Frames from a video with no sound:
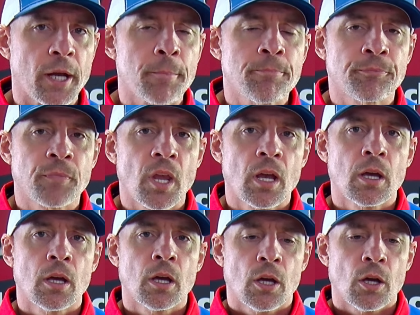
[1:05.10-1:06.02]
it.
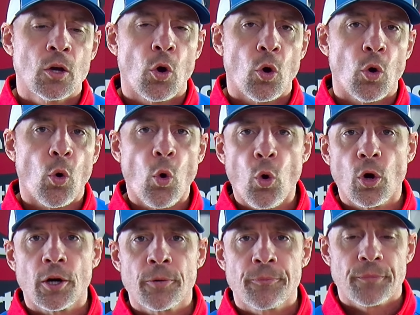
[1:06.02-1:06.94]

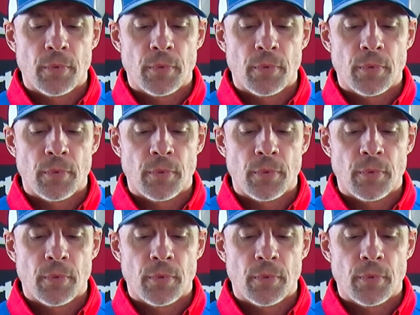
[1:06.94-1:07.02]
Or